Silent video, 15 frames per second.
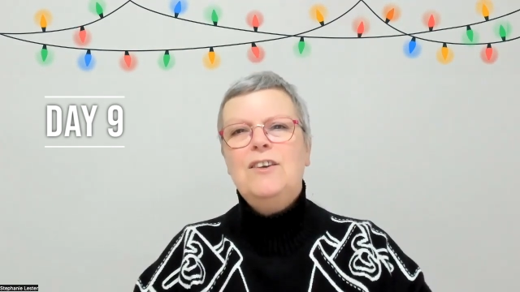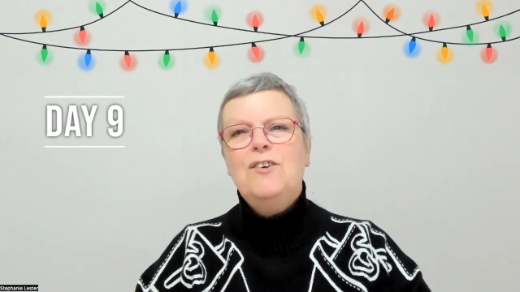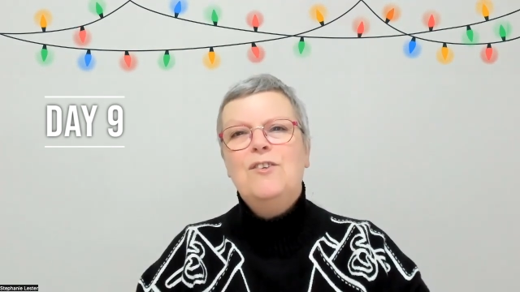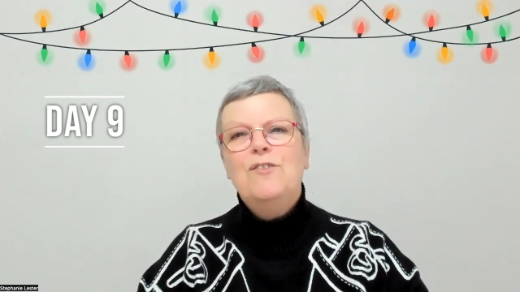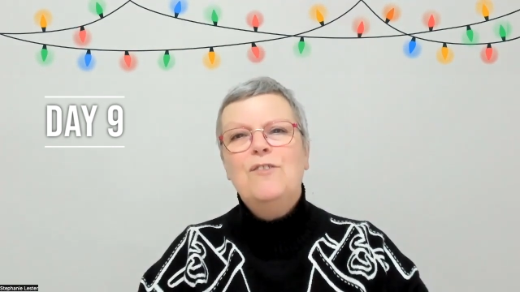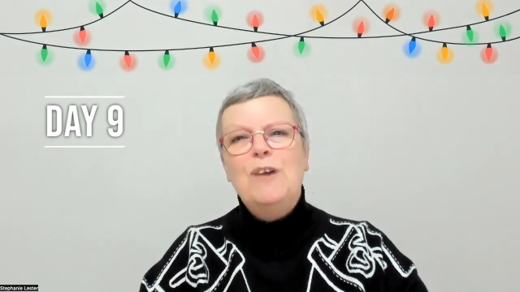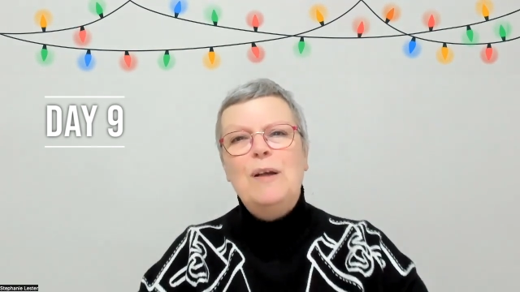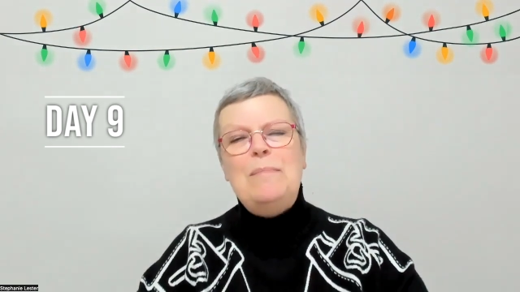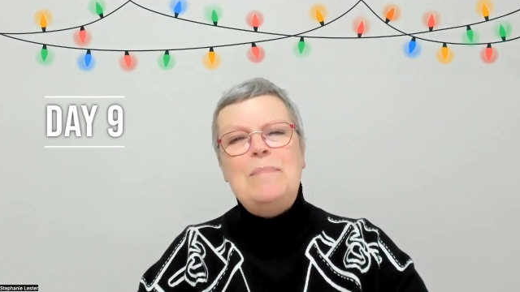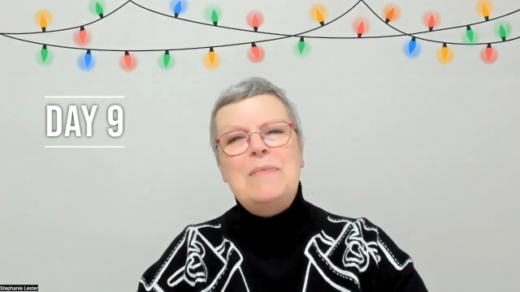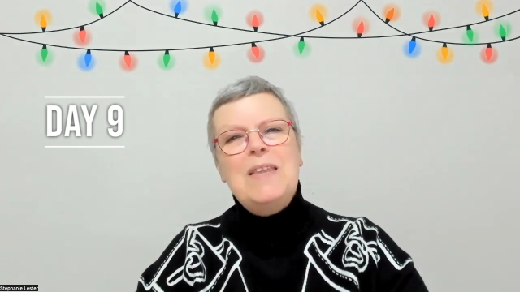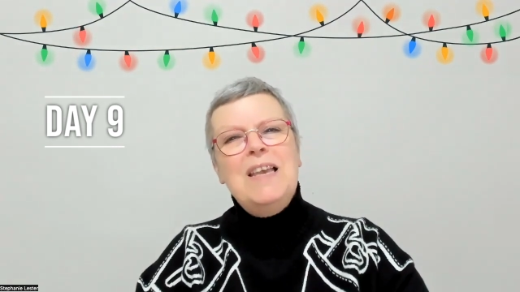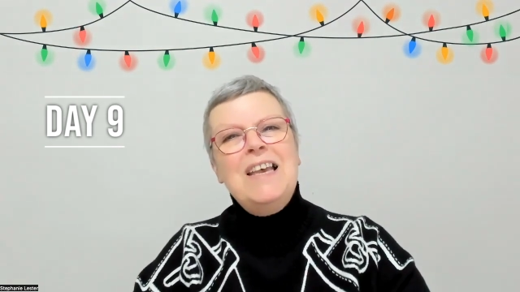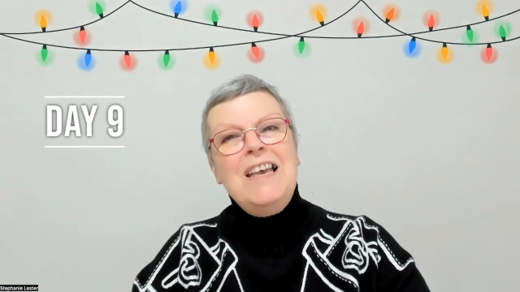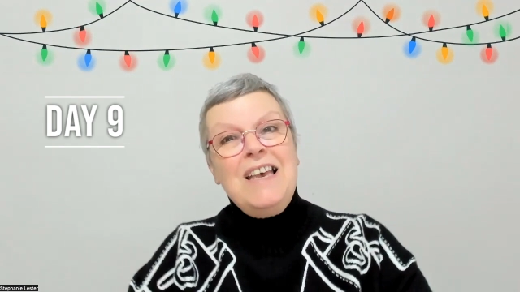your
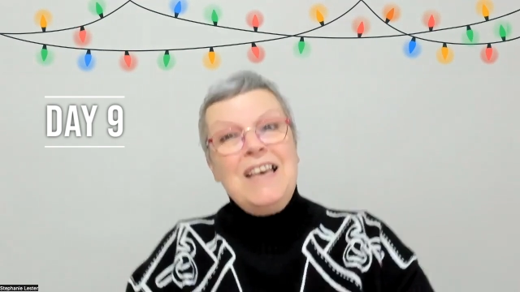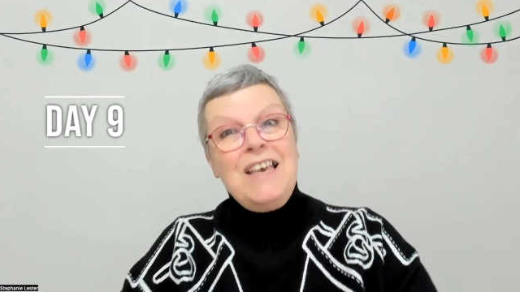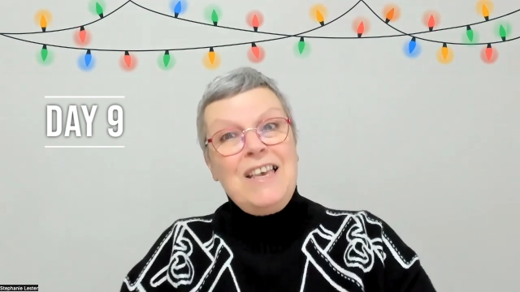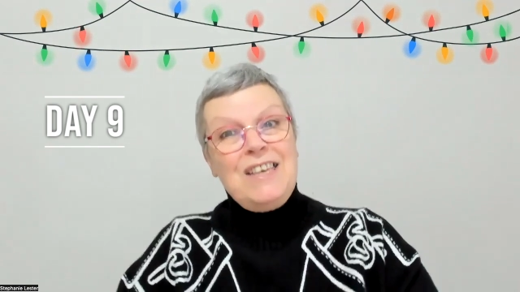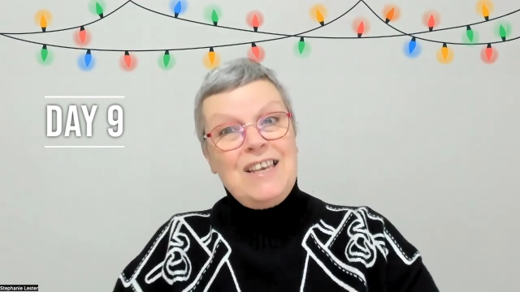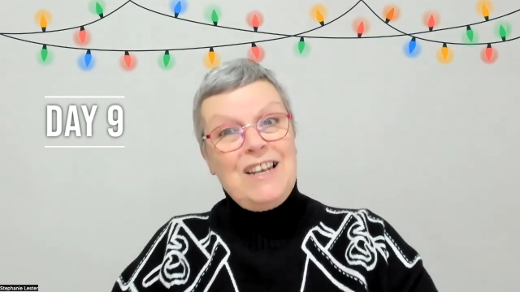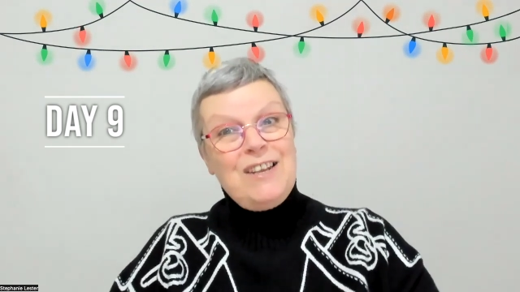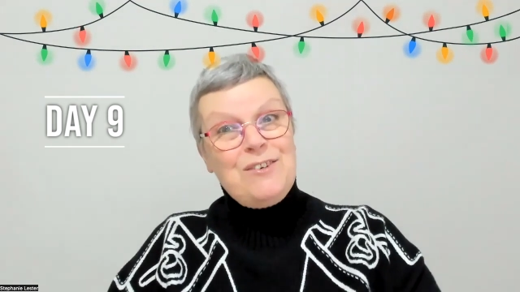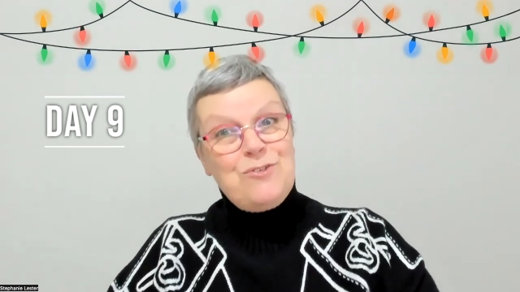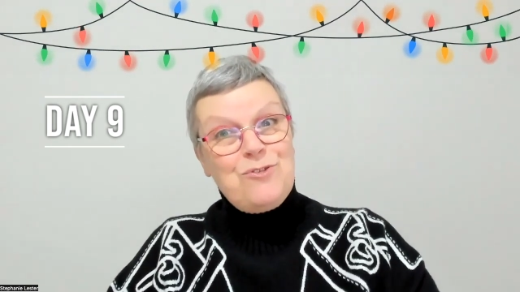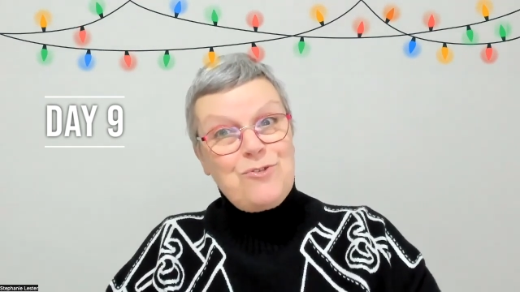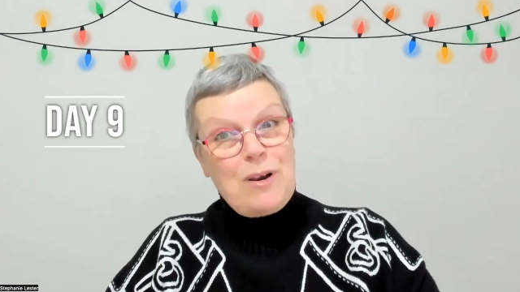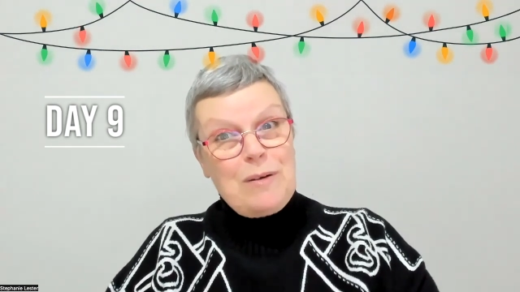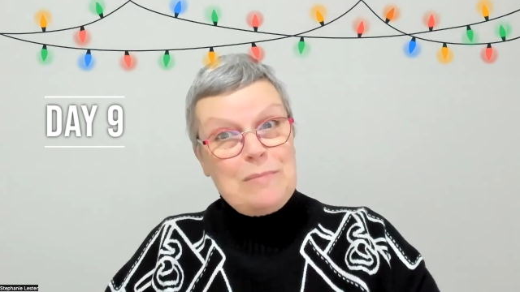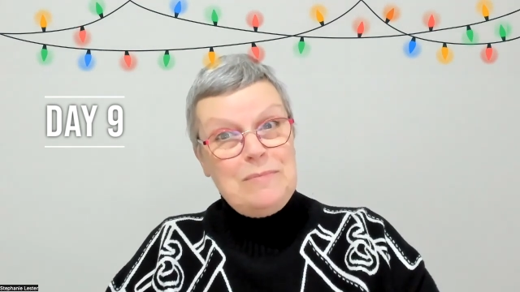little
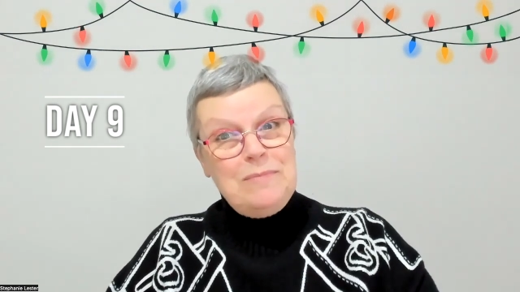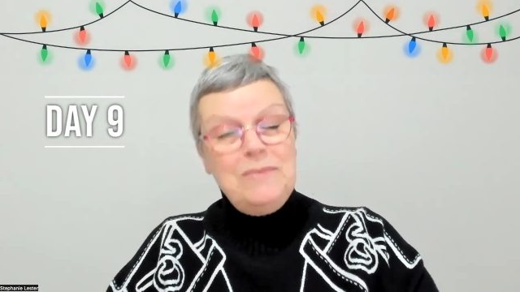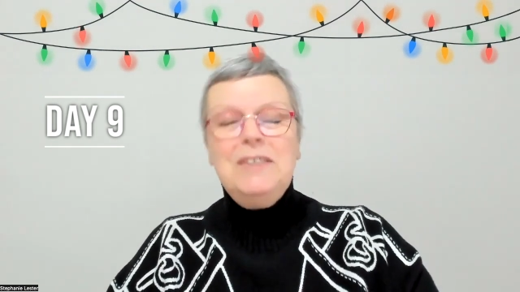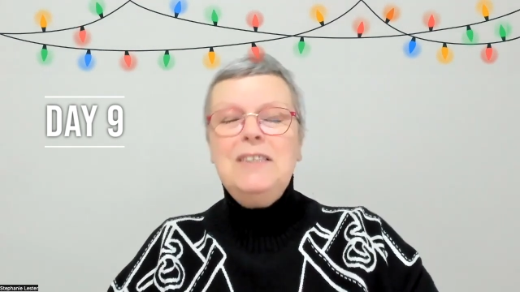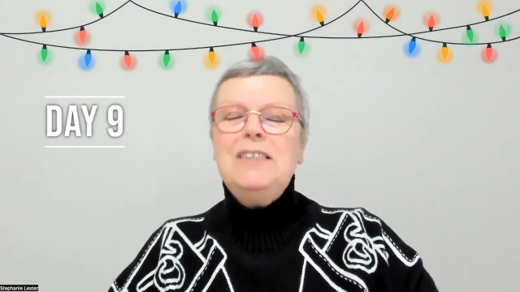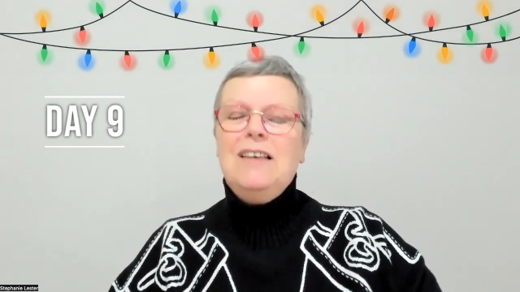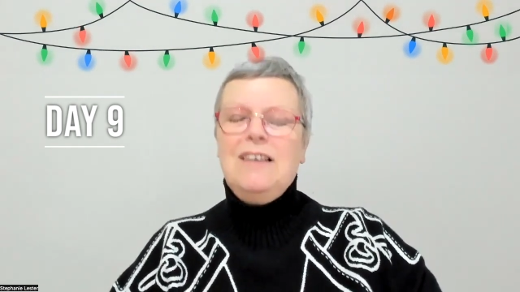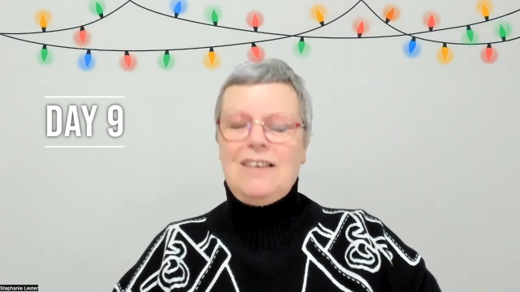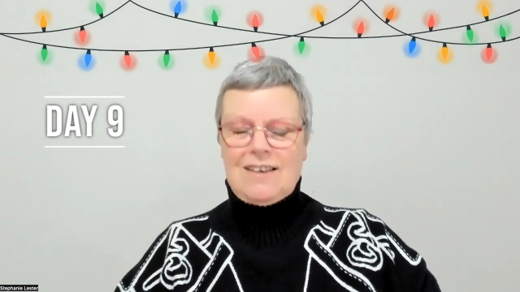drums